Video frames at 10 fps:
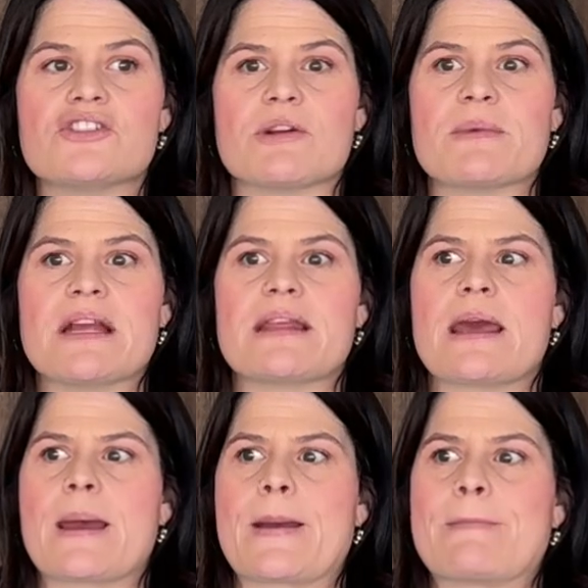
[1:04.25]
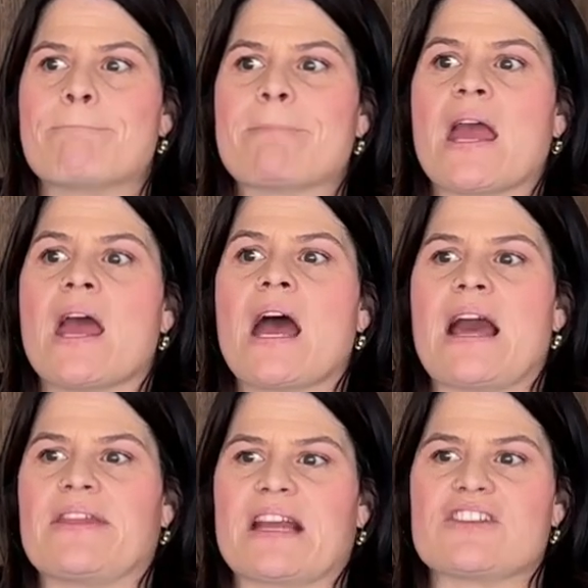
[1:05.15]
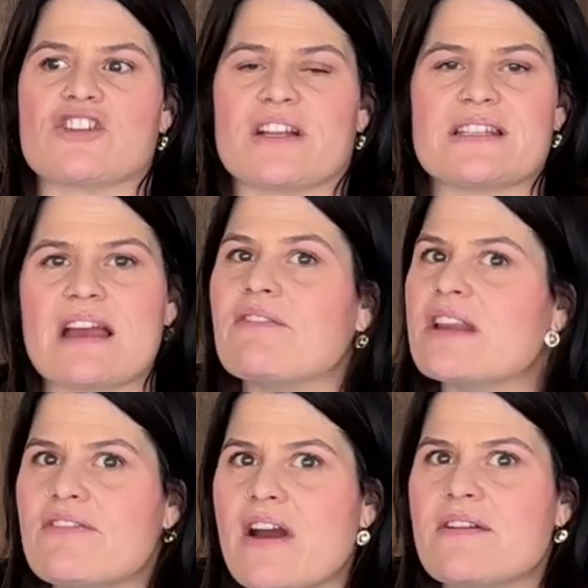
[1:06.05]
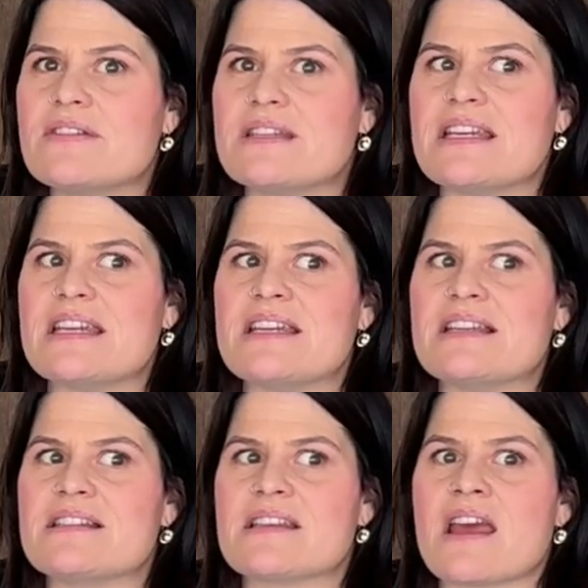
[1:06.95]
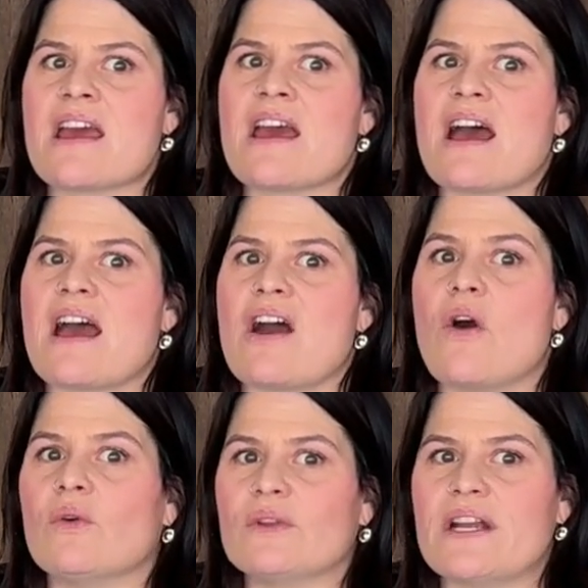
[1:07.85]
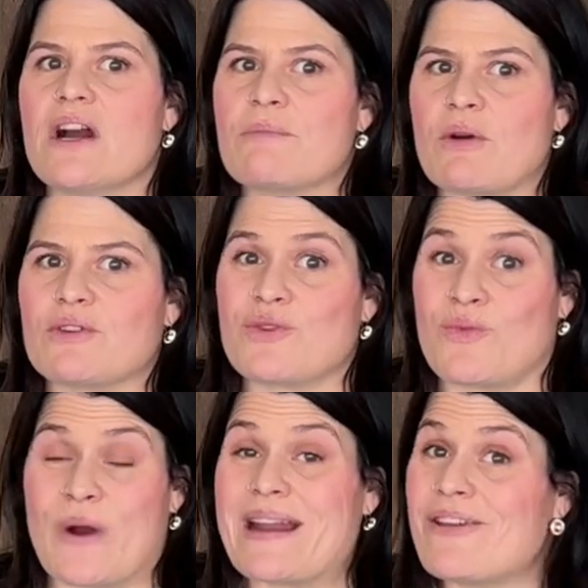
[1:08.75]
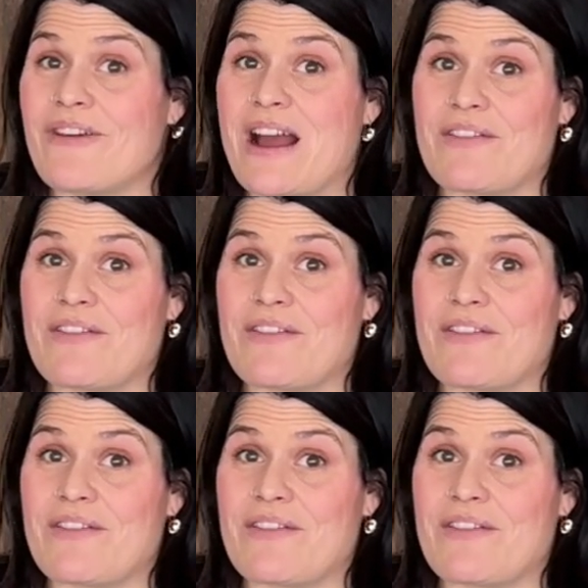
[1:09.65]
germinate them. I think I started 75 seeds, only got about 25